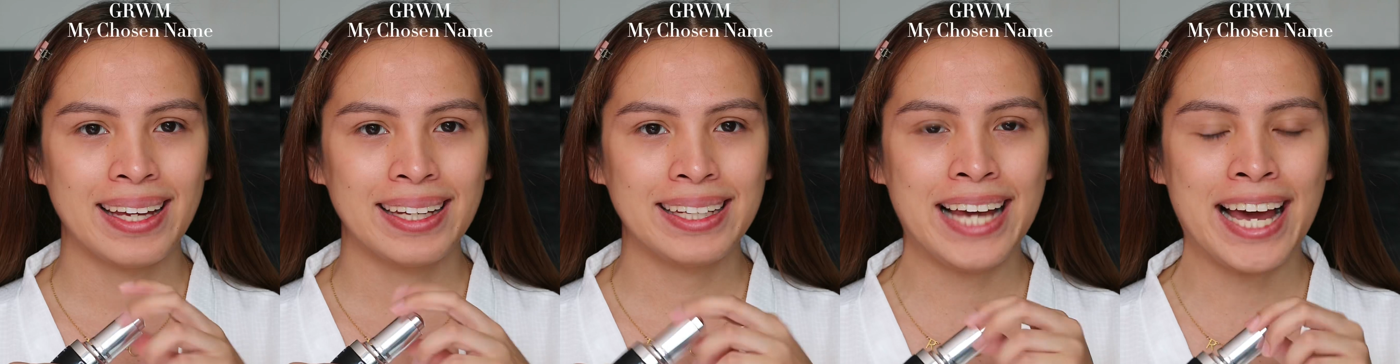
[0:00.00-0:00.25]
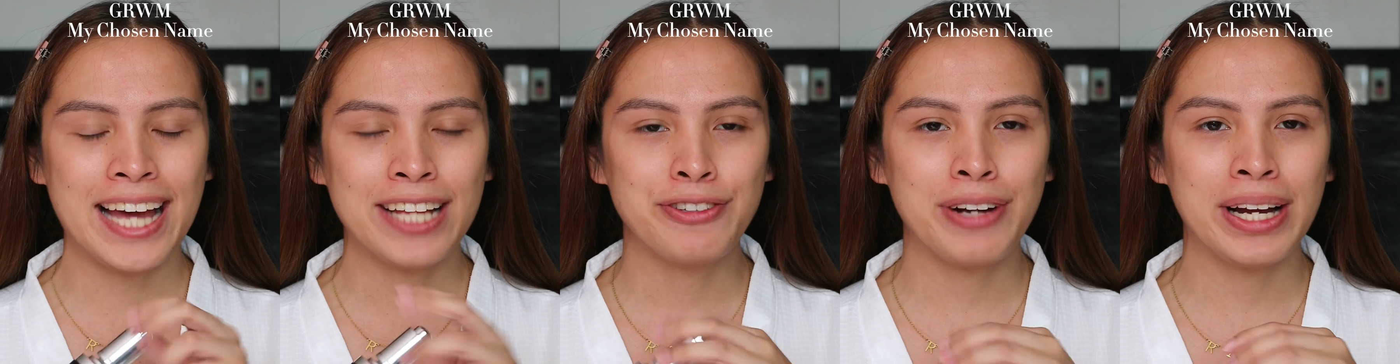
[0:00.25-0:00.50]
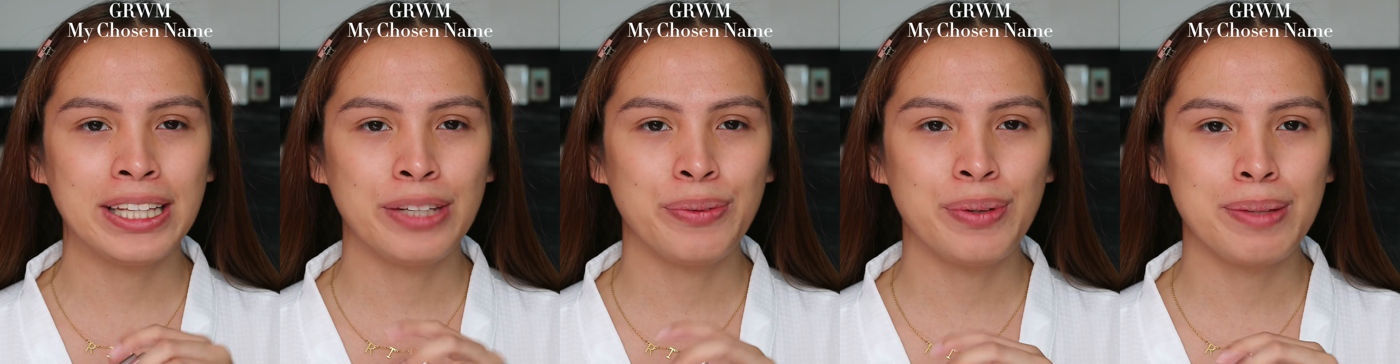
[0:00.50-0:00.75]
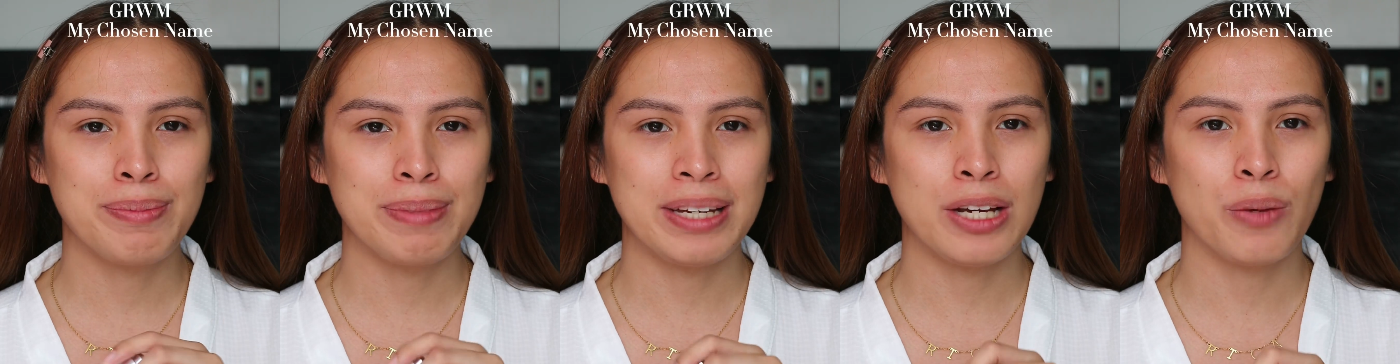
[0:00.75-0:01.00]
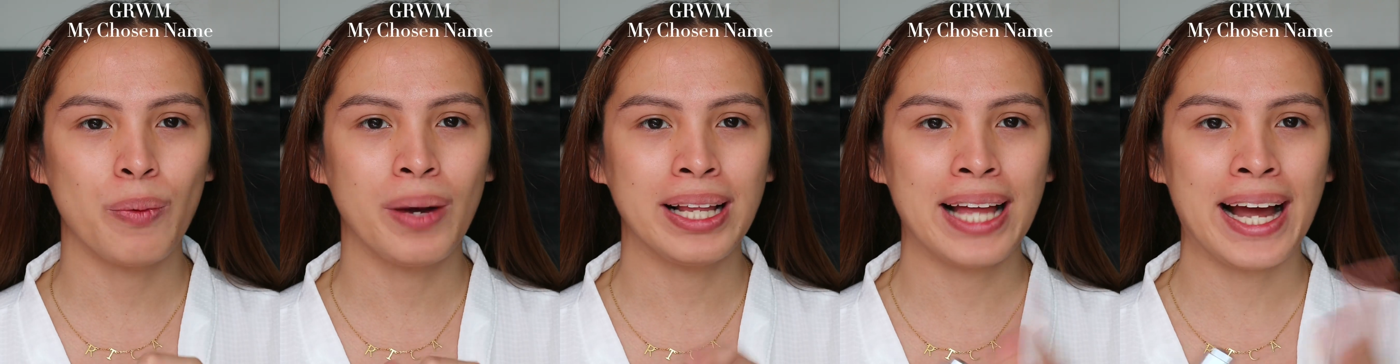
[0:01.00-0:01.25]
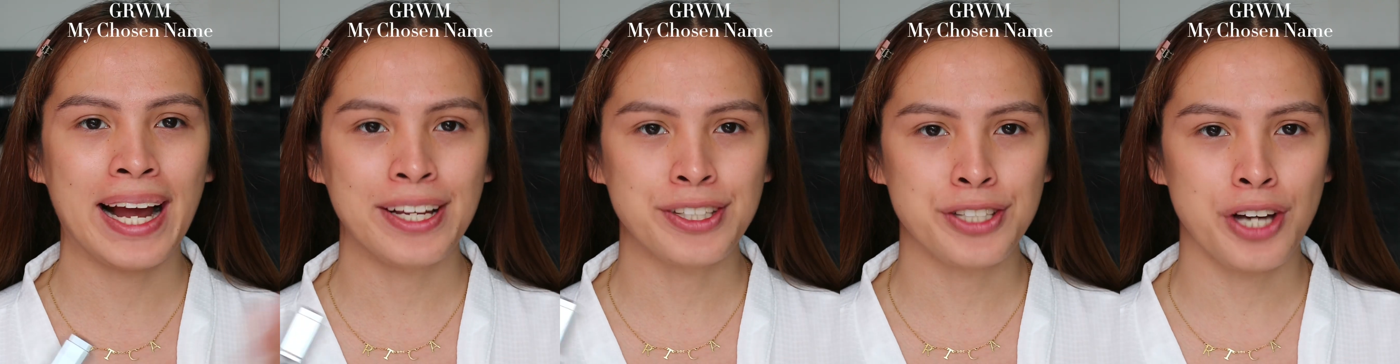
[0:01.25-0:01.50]
Get ready with me while
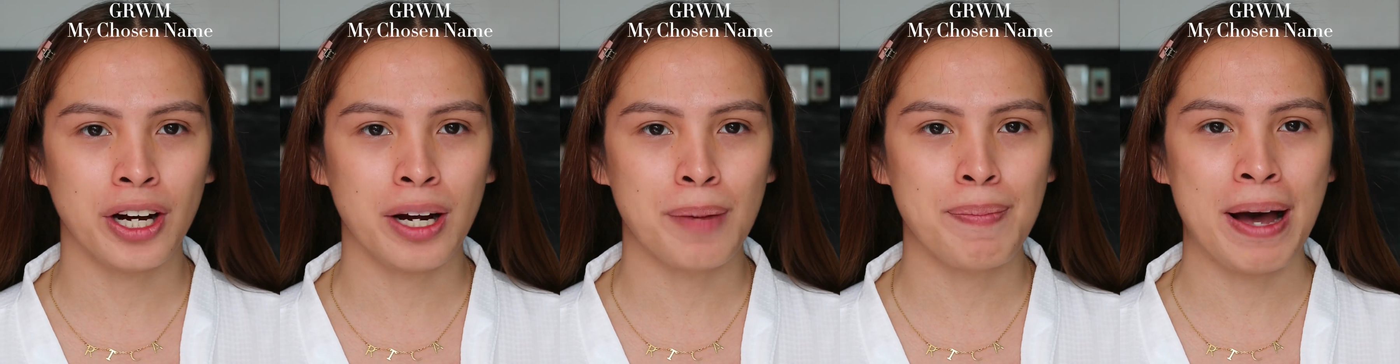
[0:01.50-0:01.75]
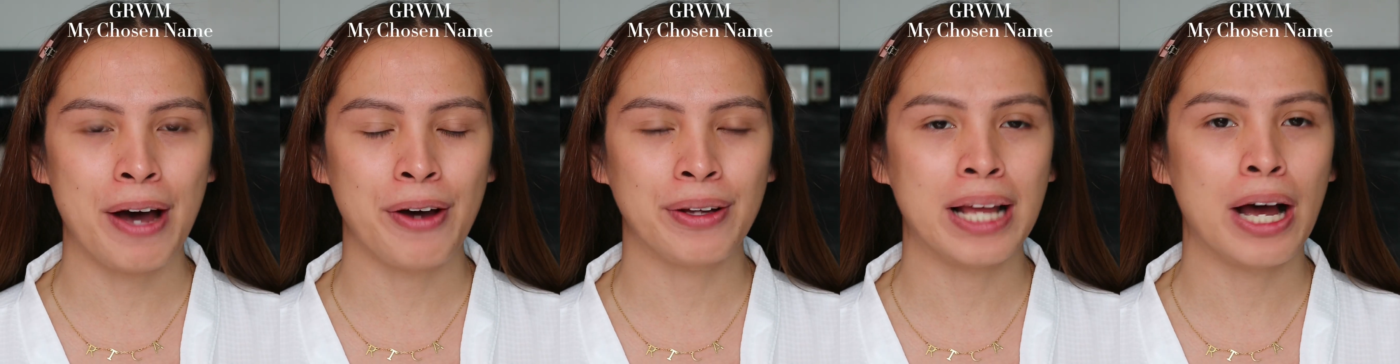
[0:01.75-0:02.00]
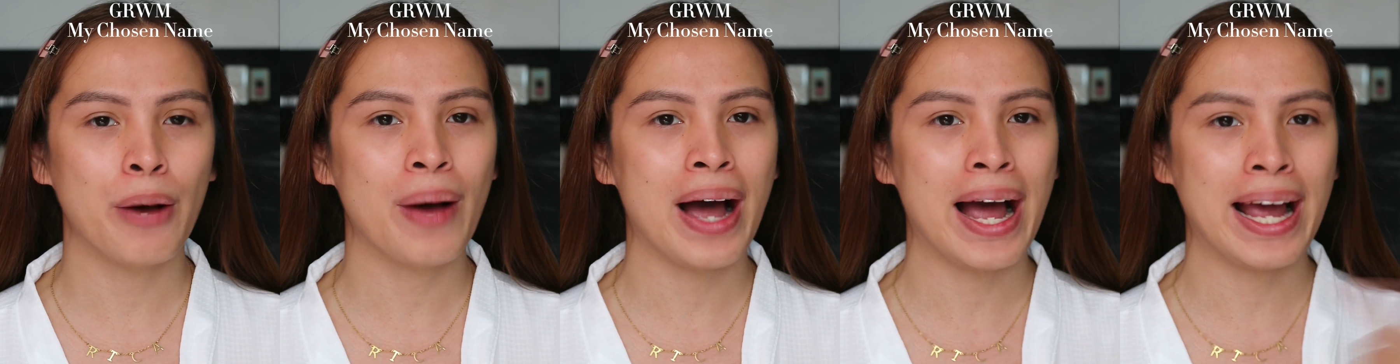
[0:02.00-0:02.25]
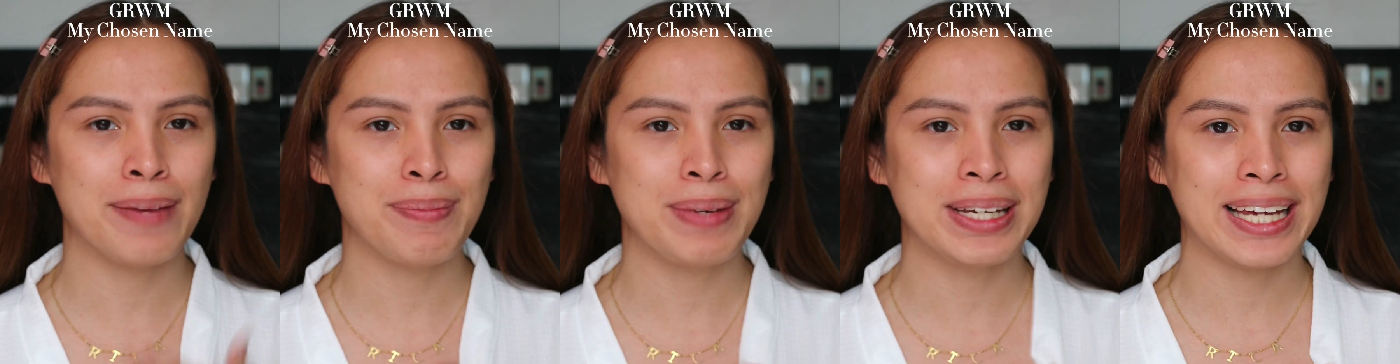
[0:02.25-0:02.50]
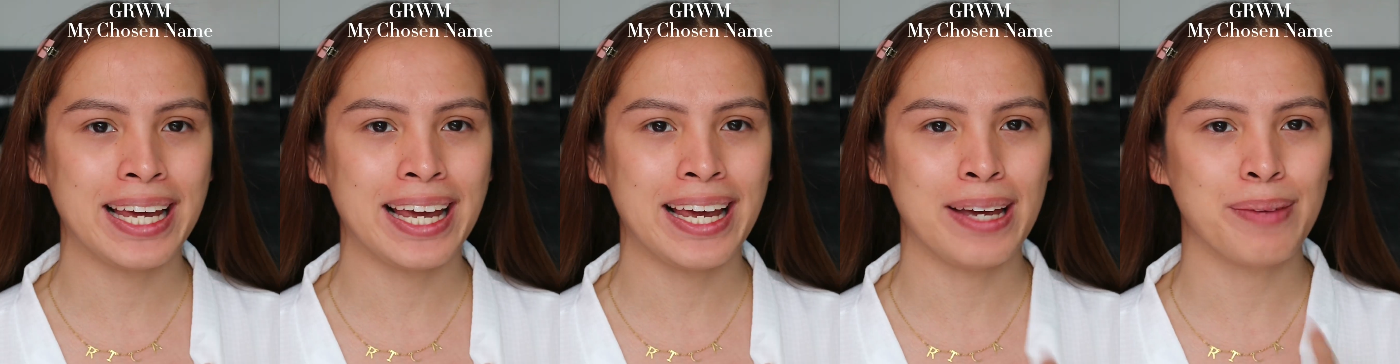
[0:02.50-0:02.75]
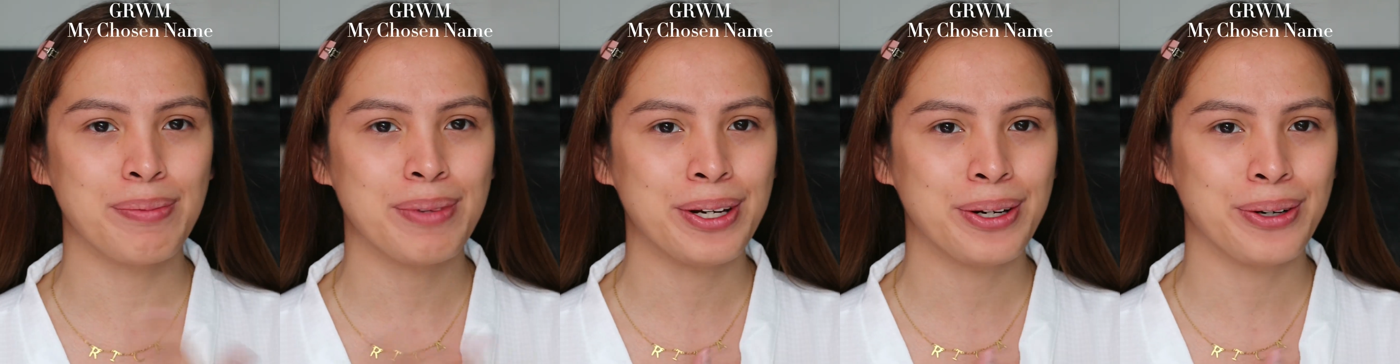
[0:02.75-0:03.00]
I talk about how I
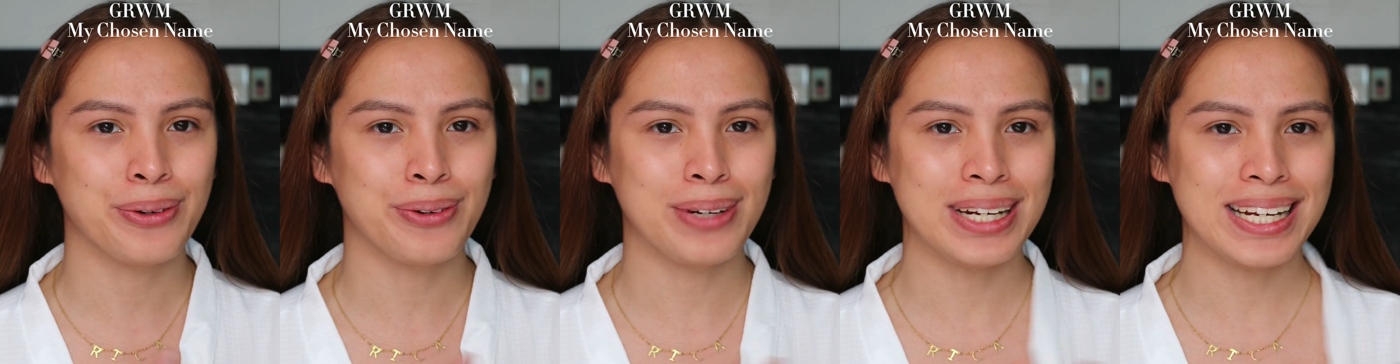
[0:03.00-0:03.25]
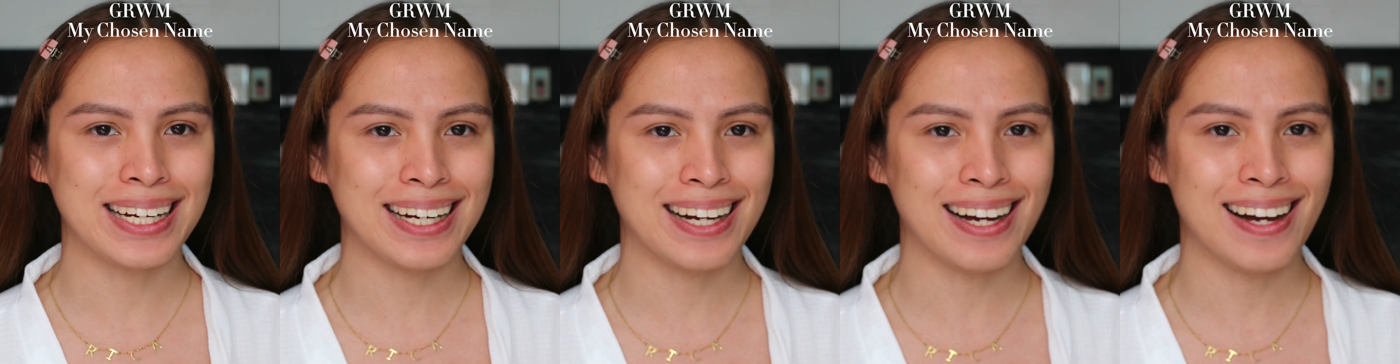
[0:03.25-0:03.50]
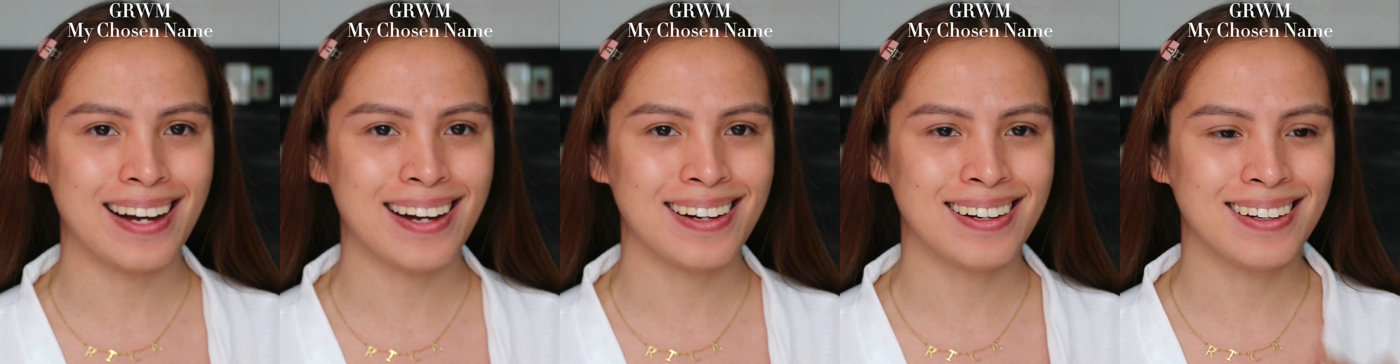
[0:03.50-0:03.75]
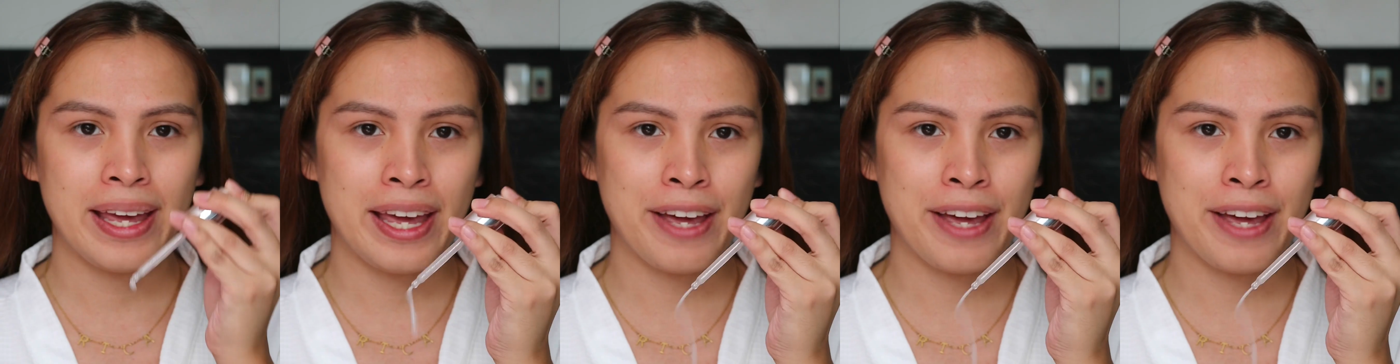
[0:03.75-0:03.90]
became Rica.